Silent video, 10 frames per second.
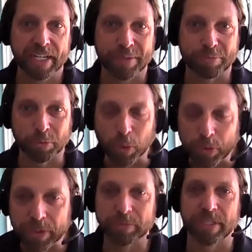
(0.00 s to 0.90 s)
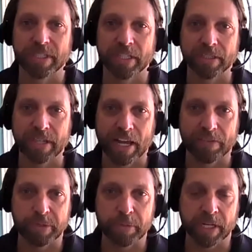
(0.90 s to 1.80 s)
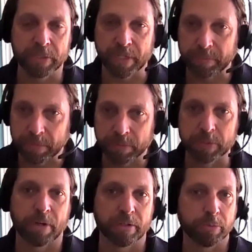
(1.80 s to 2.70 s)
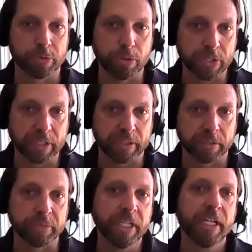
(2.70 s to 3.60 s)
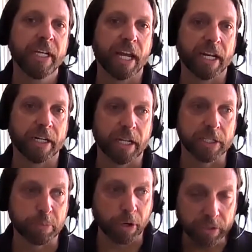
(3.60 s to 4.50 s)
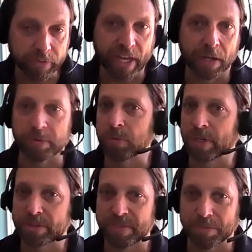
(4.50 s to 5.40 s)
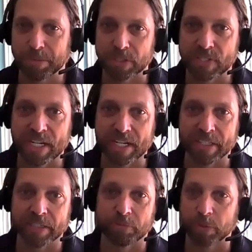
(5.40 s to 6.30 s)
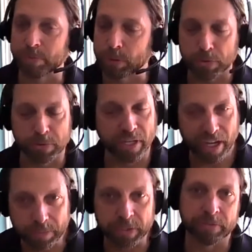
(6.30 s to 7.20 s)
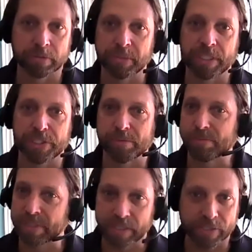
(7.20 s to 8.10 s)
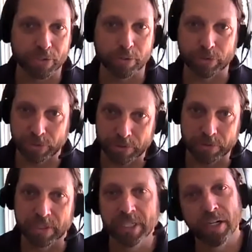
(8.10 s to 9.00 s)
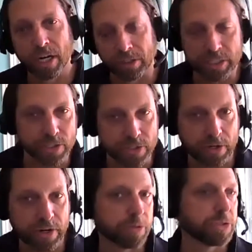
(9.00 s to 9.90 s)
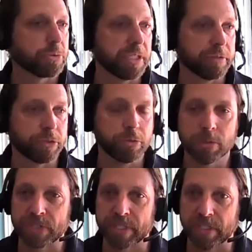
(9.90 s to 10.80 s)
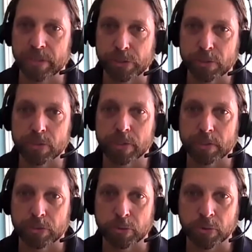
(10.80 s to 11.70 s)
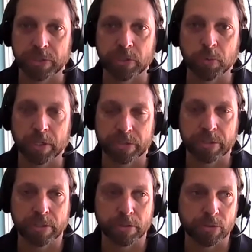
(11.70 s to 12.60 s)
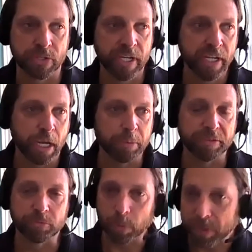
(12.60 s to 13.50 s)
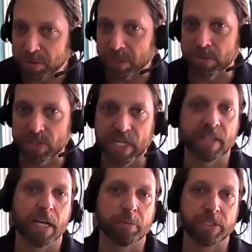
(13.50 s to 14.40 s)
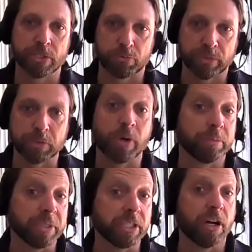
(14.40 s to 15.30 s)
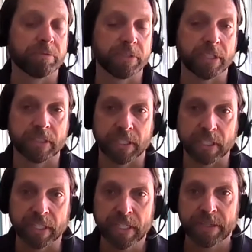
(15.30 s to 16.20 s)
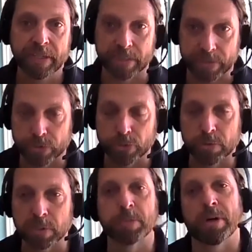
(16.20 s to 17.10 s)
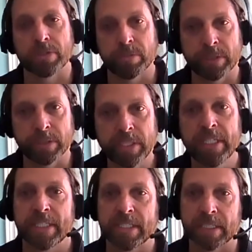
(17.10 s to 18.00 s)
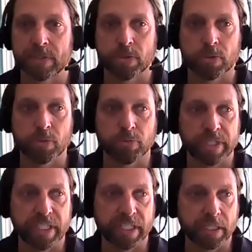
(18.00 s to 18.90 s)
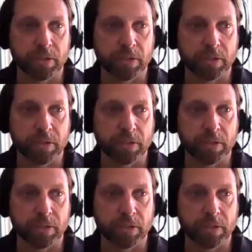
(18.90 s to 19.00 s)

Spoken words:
promote them and have as many people as possible using them. And as part of that, we want to be able to say that for the most reliable information, please go to our HSR Now suite of tools and choose the tool that you want to use. And before we go out and say that, we just really want to be confident that that's as true as possible. So we